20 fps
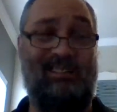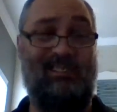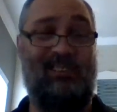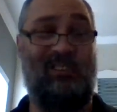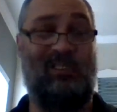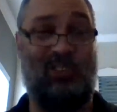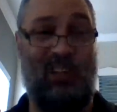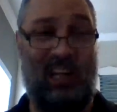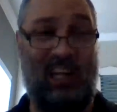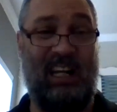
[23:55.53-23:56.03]

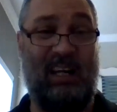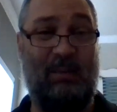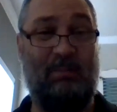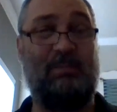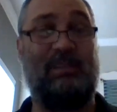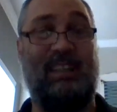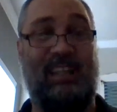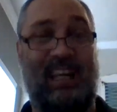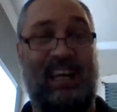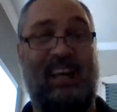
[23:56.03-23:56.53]
straight
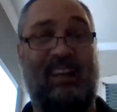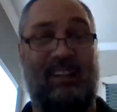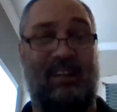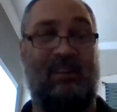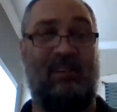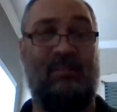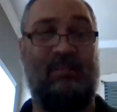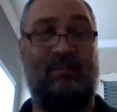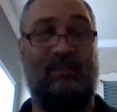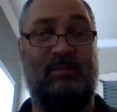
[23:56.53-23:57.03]
up
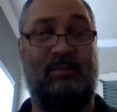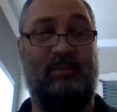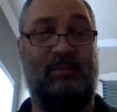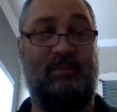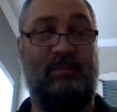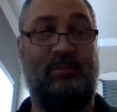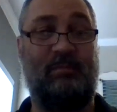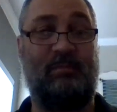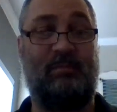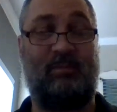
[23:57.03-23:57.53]
together
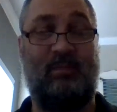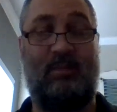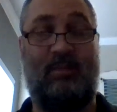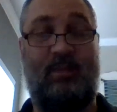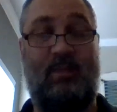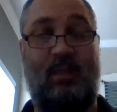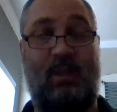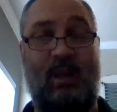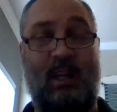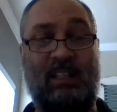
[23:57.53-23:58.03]

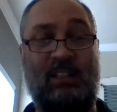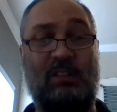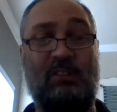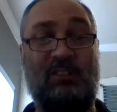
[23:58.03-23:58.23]
and